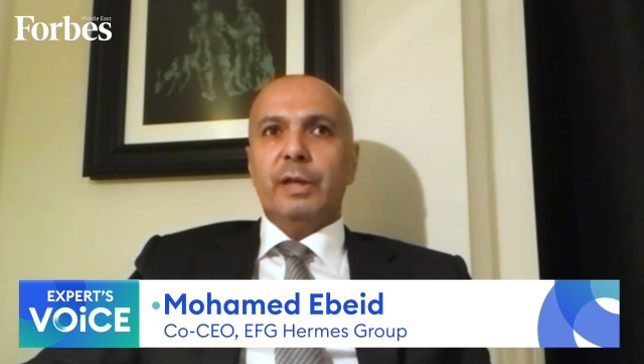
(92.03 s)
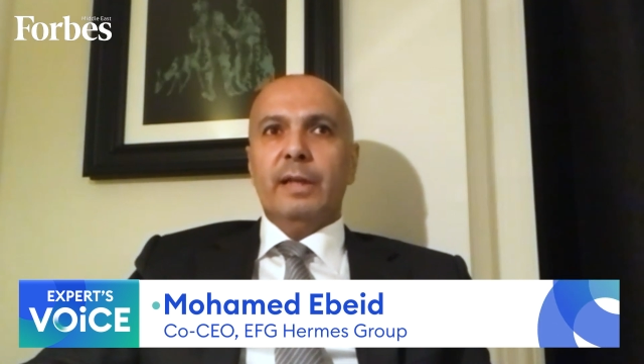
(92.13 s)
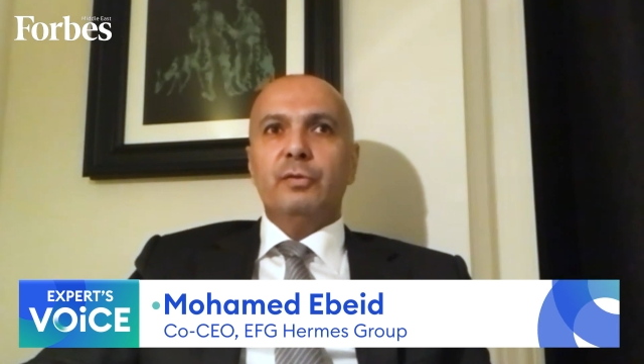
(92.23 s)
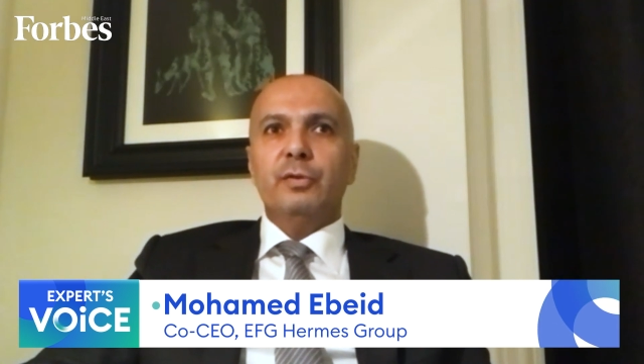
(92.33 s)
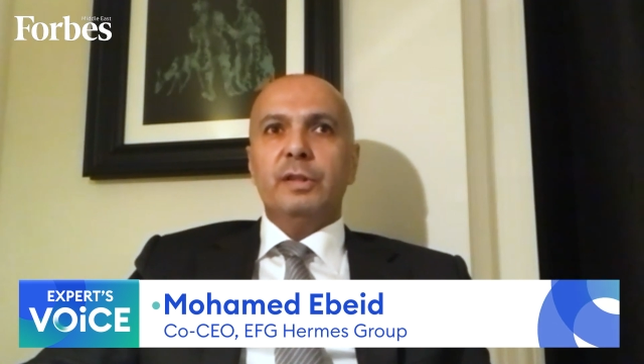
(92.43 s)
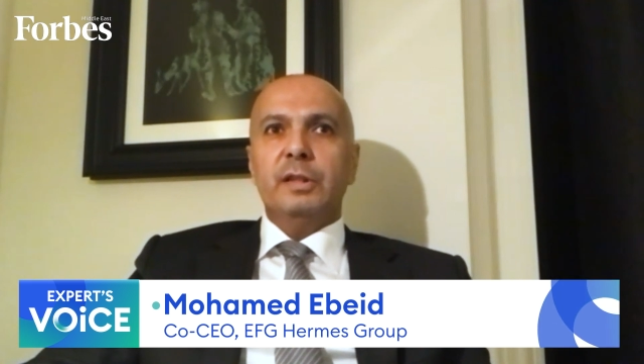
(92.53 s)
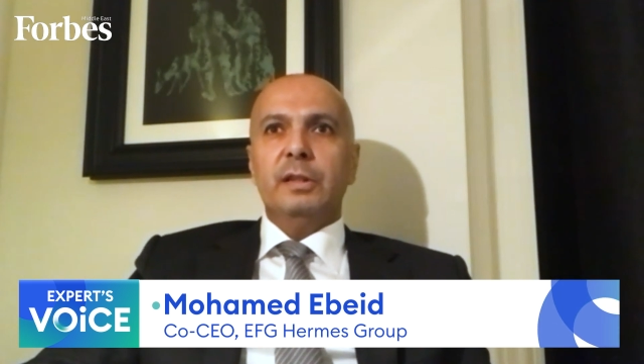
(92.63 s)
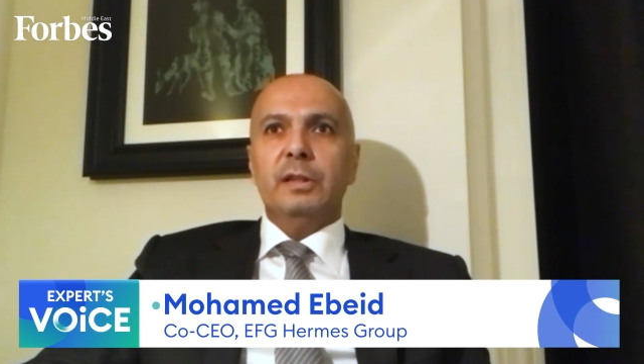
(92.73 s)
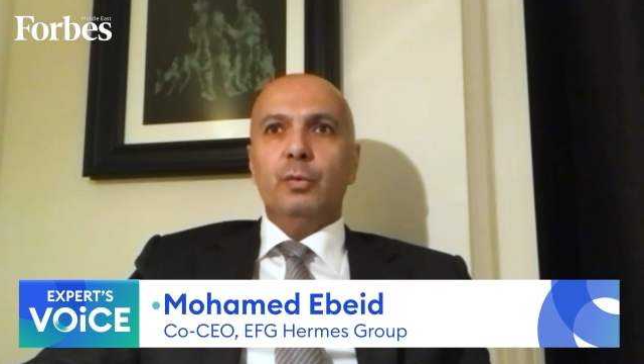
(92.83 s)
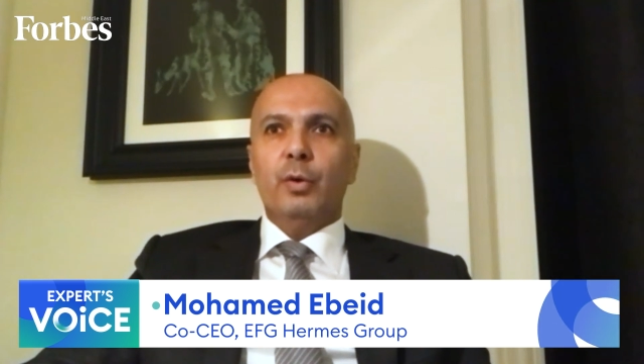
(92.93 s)
to get to
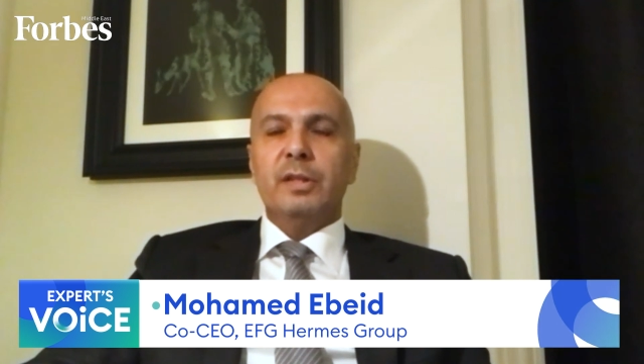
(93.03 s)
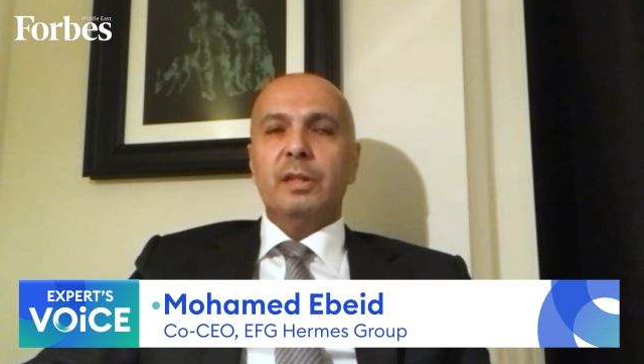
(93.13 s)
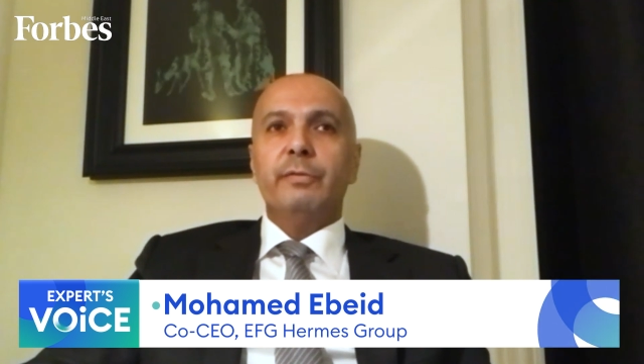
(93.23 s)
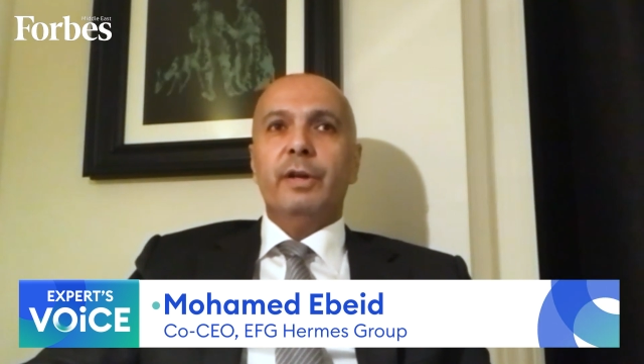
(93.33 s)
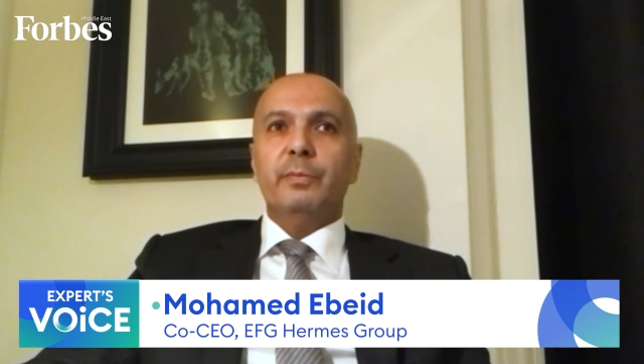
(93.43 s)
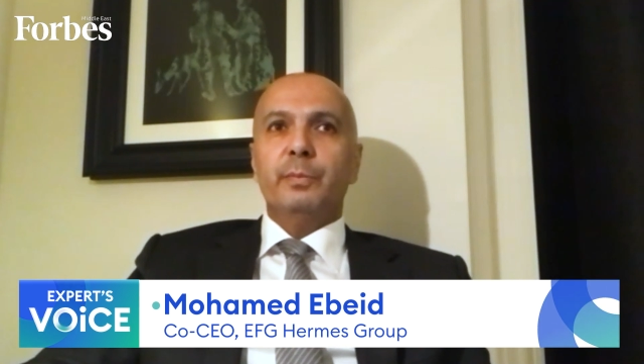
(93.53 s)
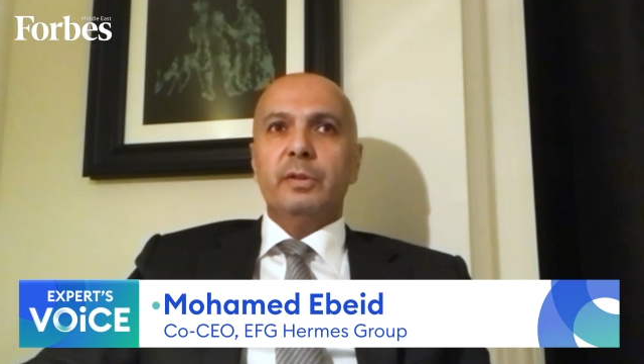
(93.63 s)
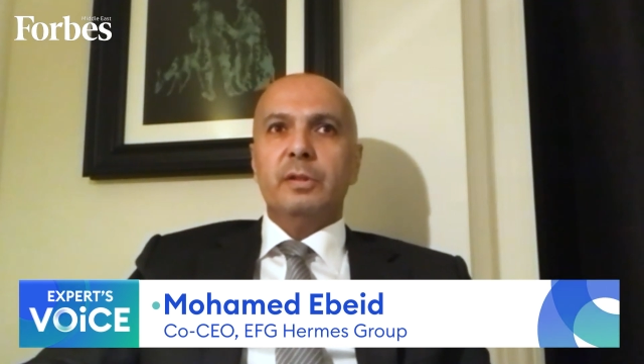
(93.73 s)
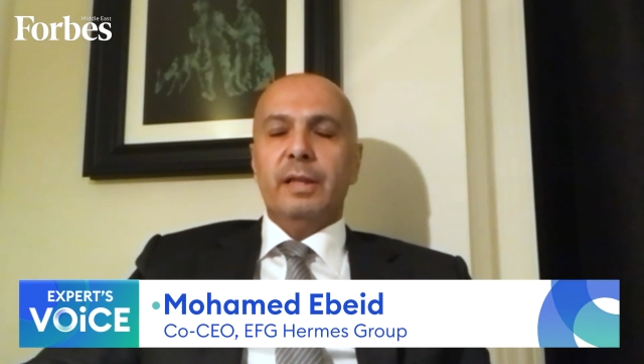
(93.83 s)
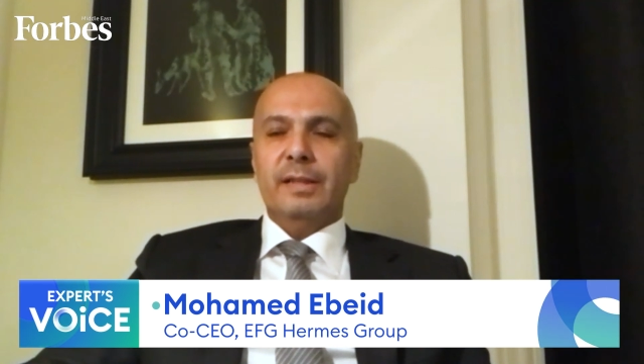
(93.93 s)
see what's the
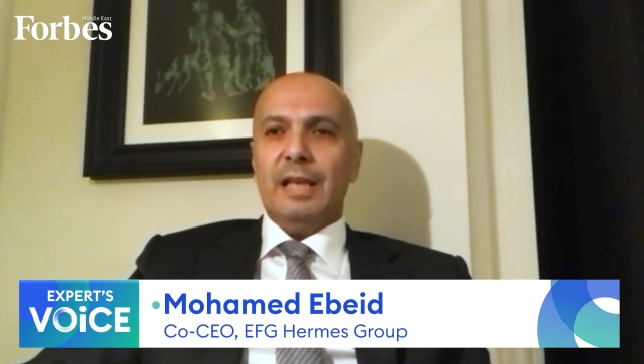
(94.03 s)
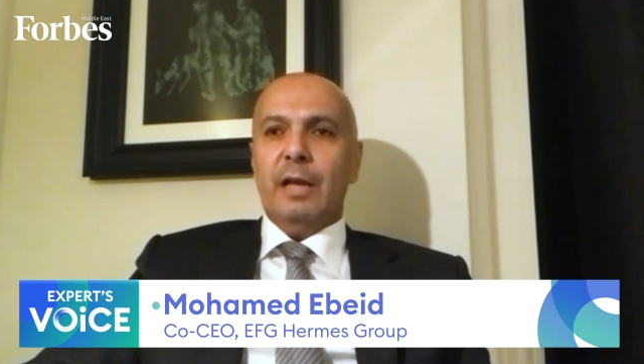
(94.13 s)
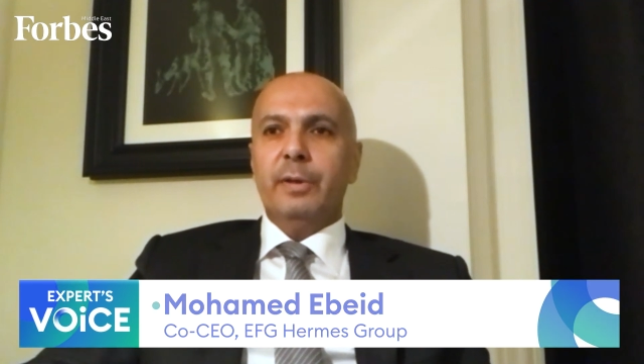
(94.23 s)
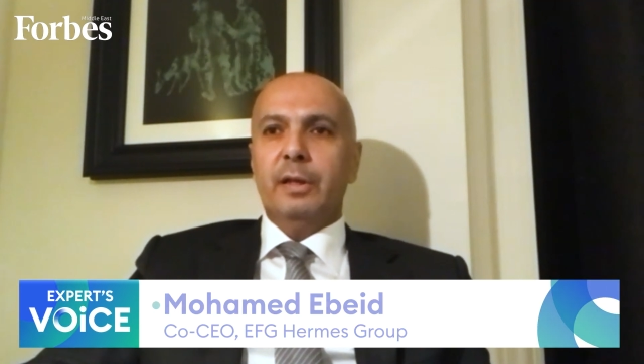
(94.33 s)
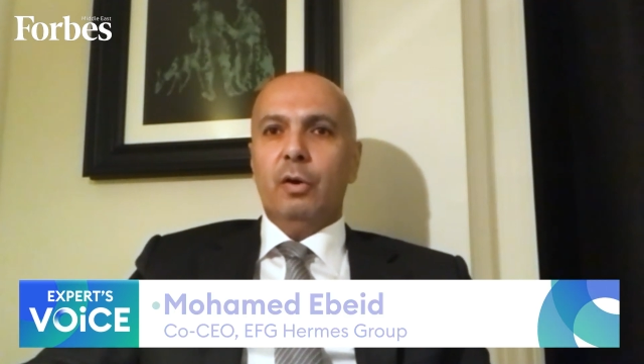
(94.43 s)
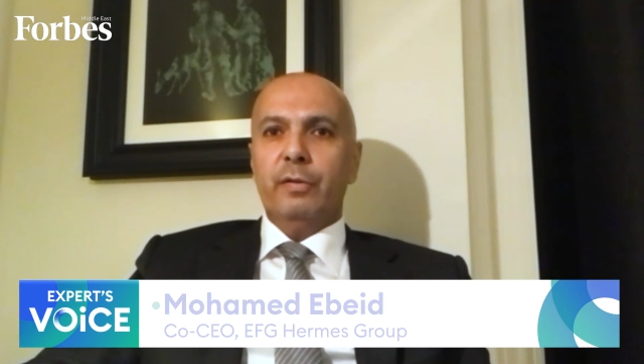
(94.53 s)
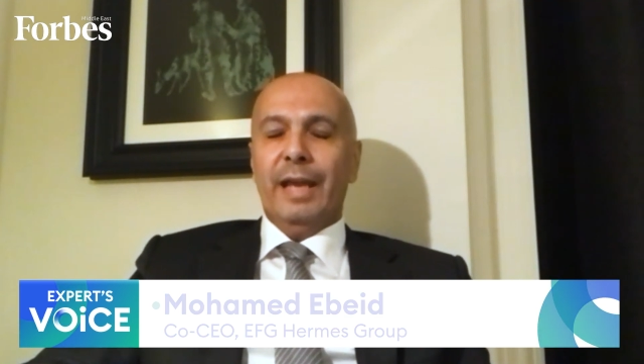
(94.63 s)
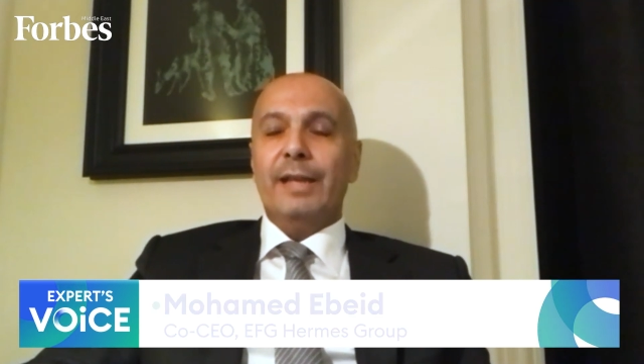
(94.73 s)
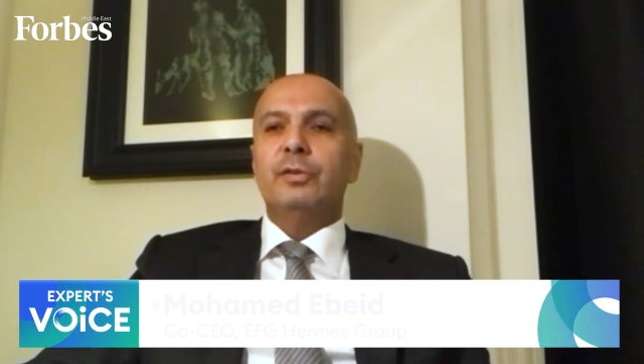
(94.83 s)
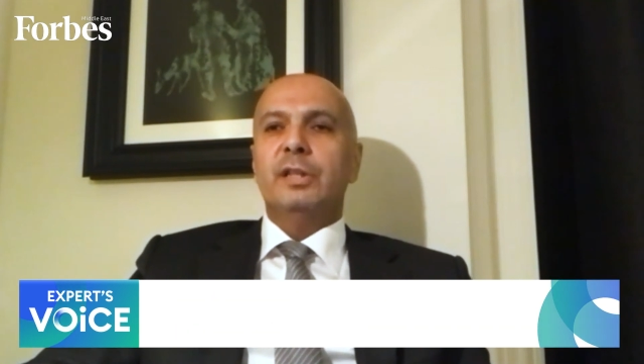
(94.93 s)
developments that's happening on
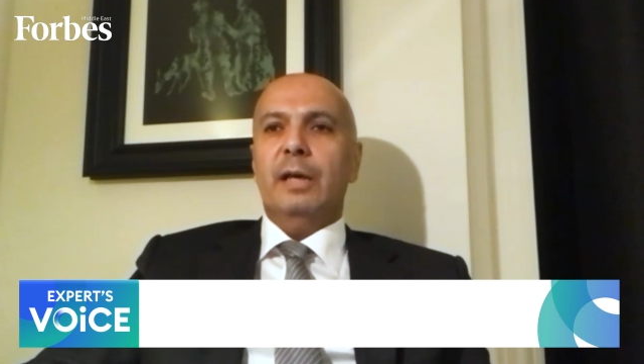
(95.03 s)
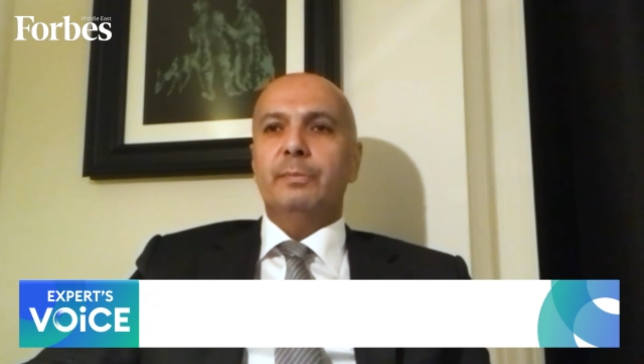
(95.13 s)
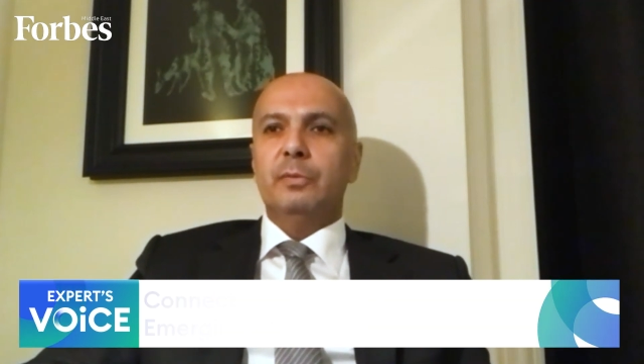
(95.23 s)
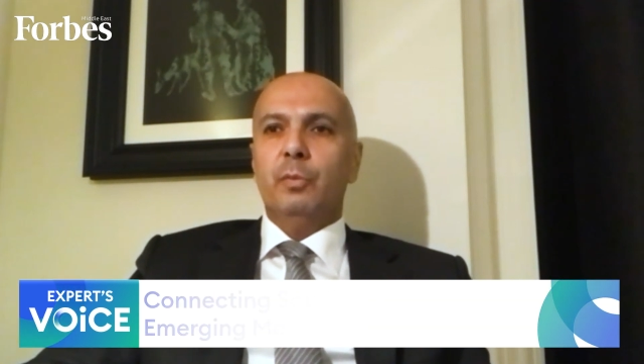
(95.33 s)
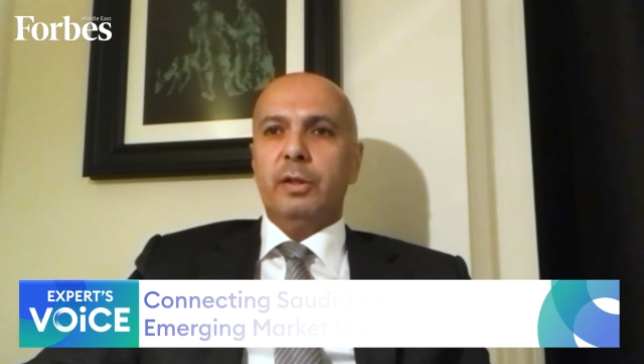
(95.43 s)
the equity capital